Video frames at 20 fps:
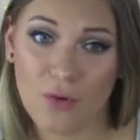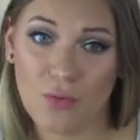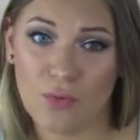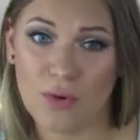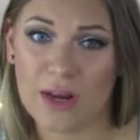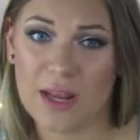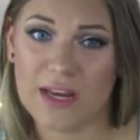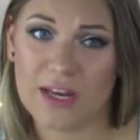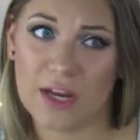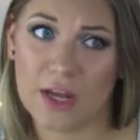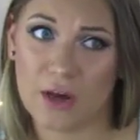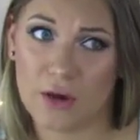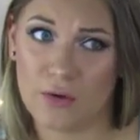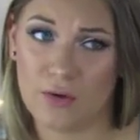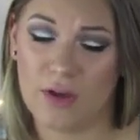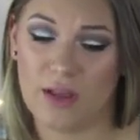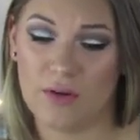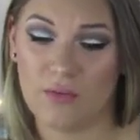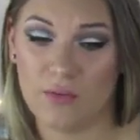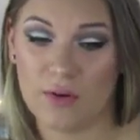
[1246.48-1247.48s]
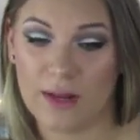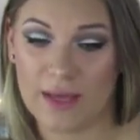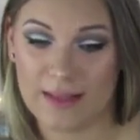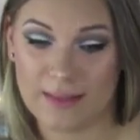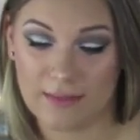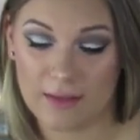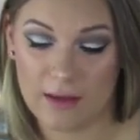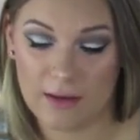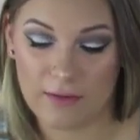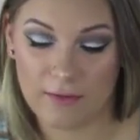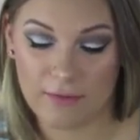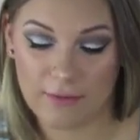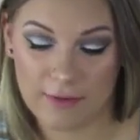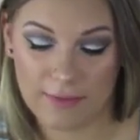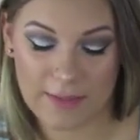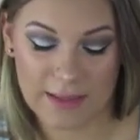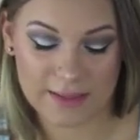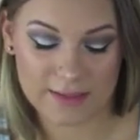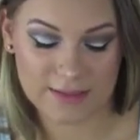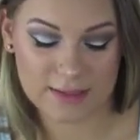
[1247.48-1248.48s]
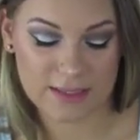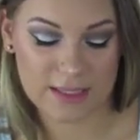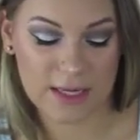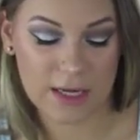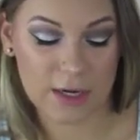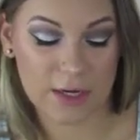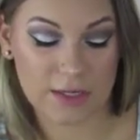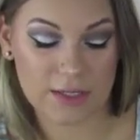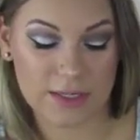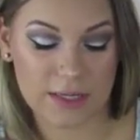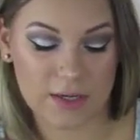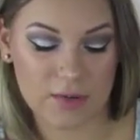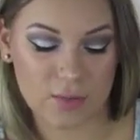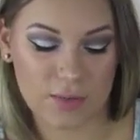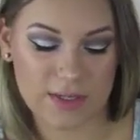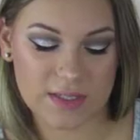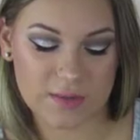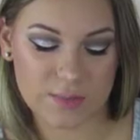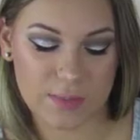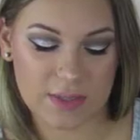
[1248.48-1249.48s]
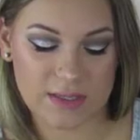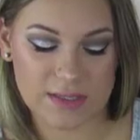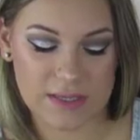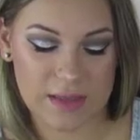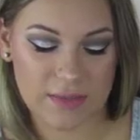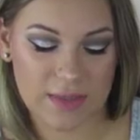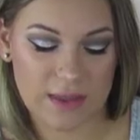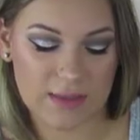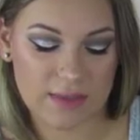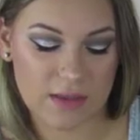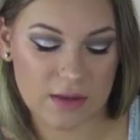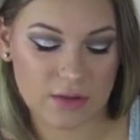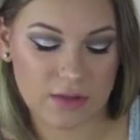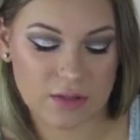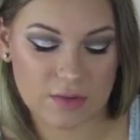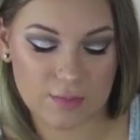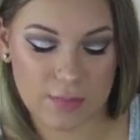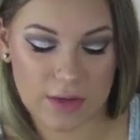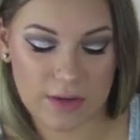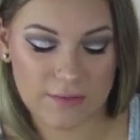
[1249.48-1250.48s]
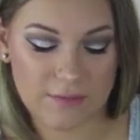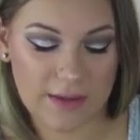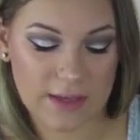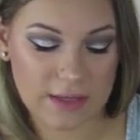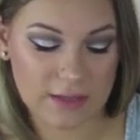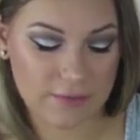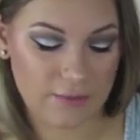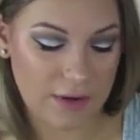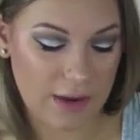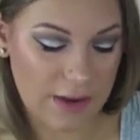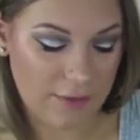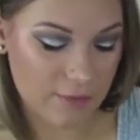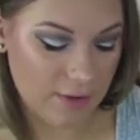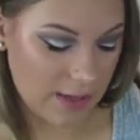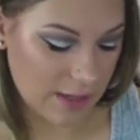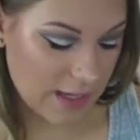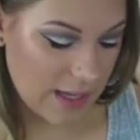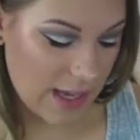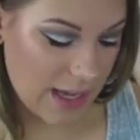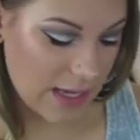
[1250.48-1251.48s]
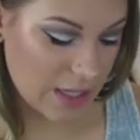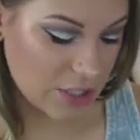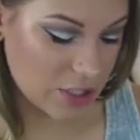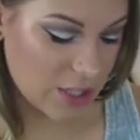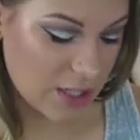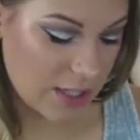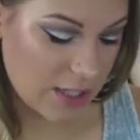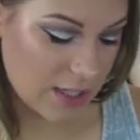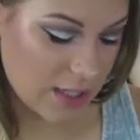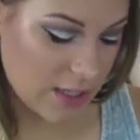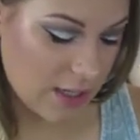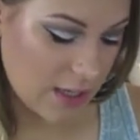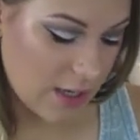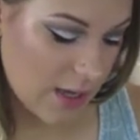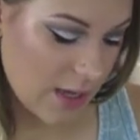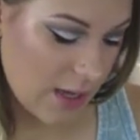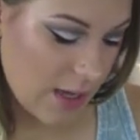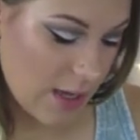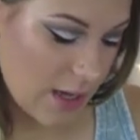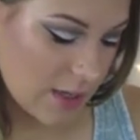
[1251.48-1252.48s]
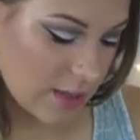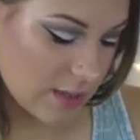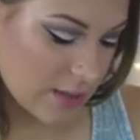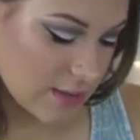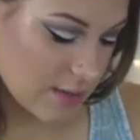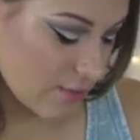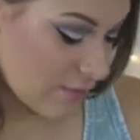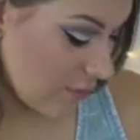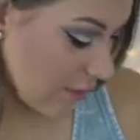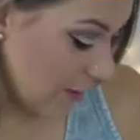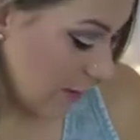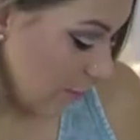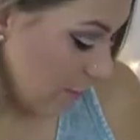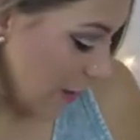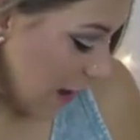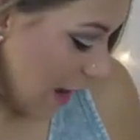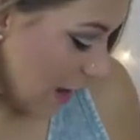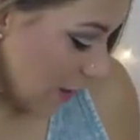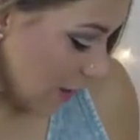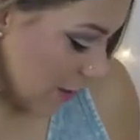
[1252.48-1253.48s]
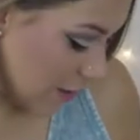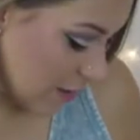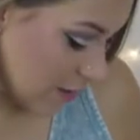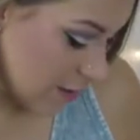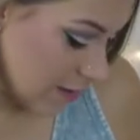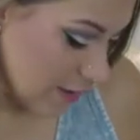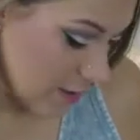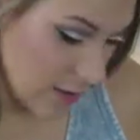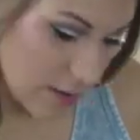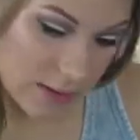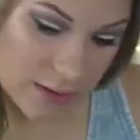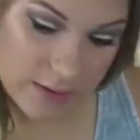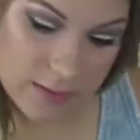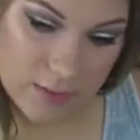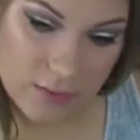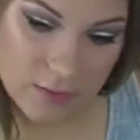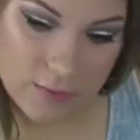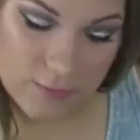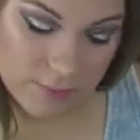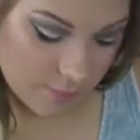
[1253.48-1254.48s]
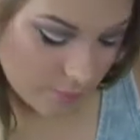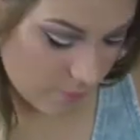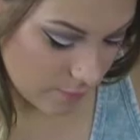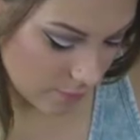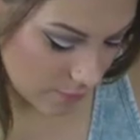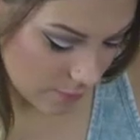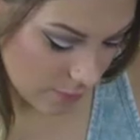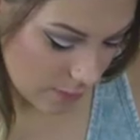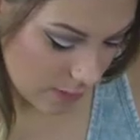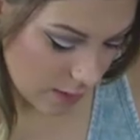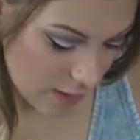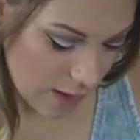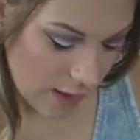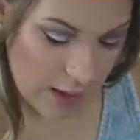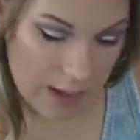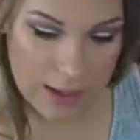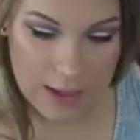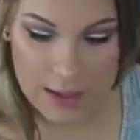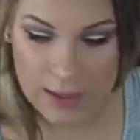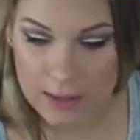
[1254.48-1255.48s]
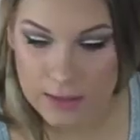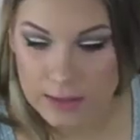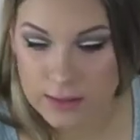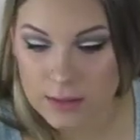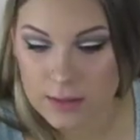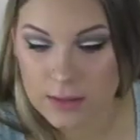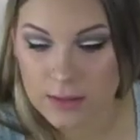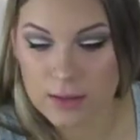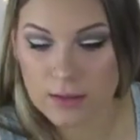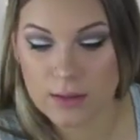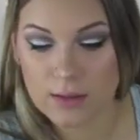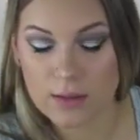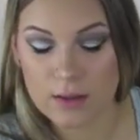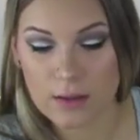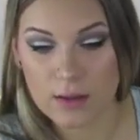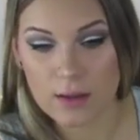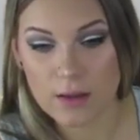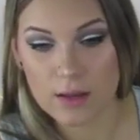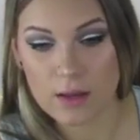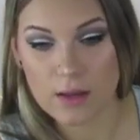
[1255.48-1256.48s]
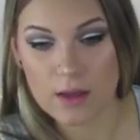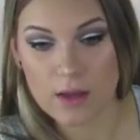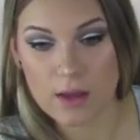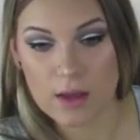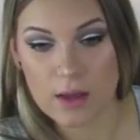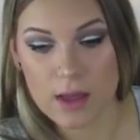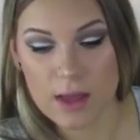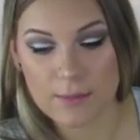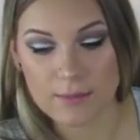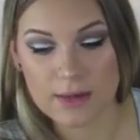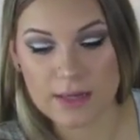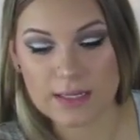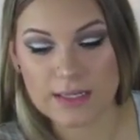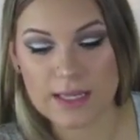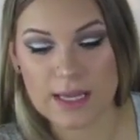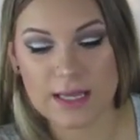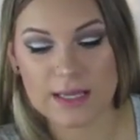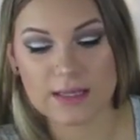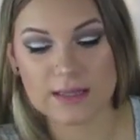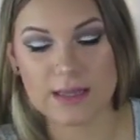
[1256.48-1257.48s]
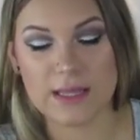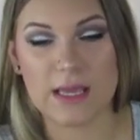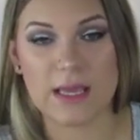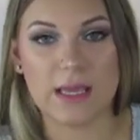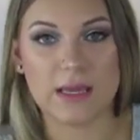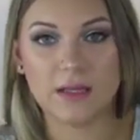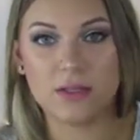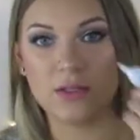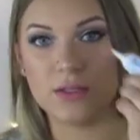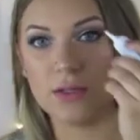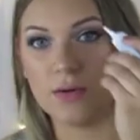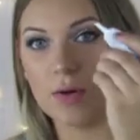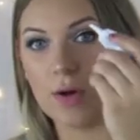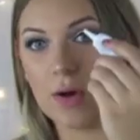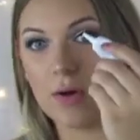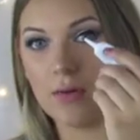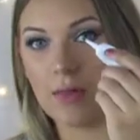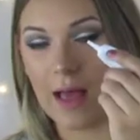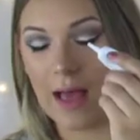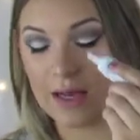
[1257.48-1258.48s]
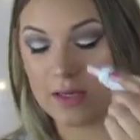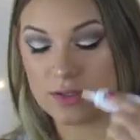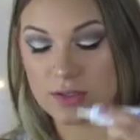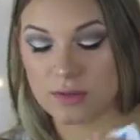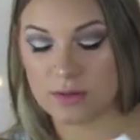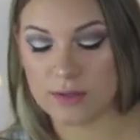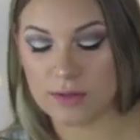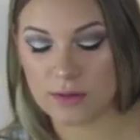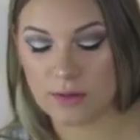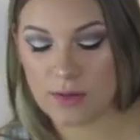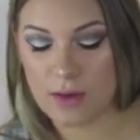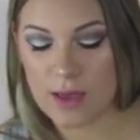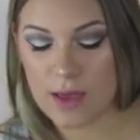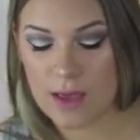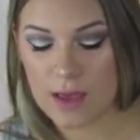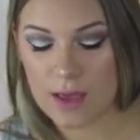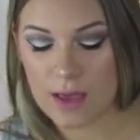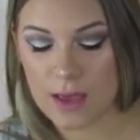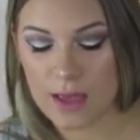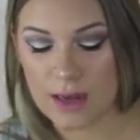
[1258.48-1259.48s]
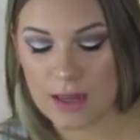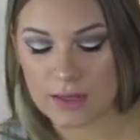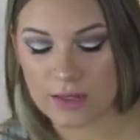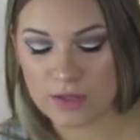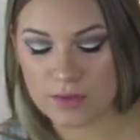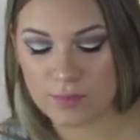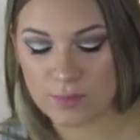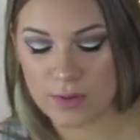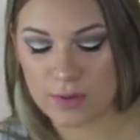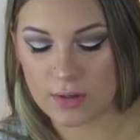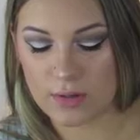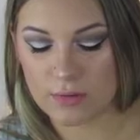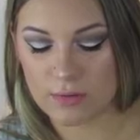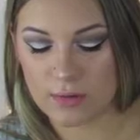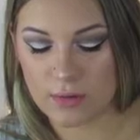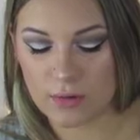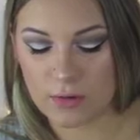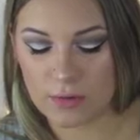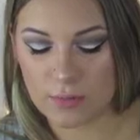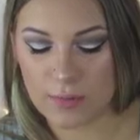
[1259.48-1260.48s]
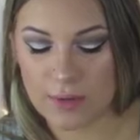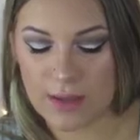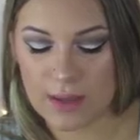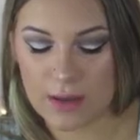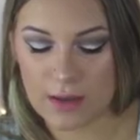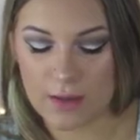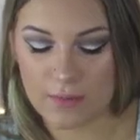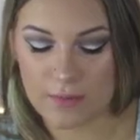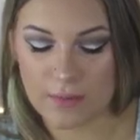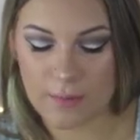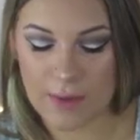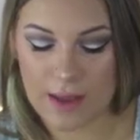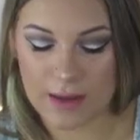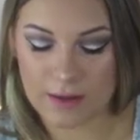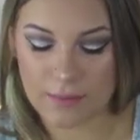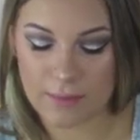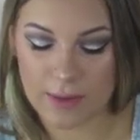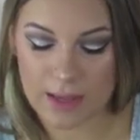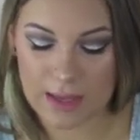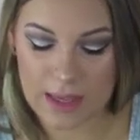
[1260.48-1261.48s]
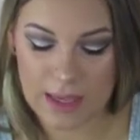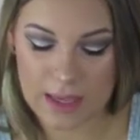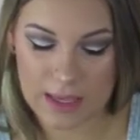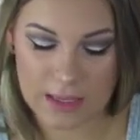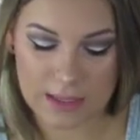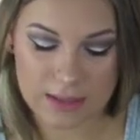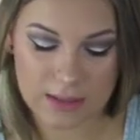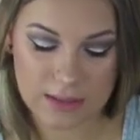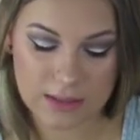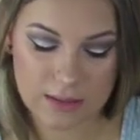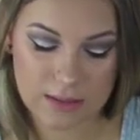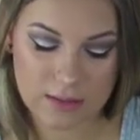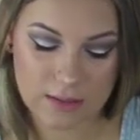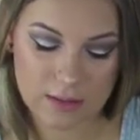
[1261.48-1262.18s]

what I know and what I love, and that's the Ardell Wispies. I think they're just perfect for every occasion. Doesn't really matter. And I'm going to take the Duo Lash Glue, and I just put a little bit on the back of my hand.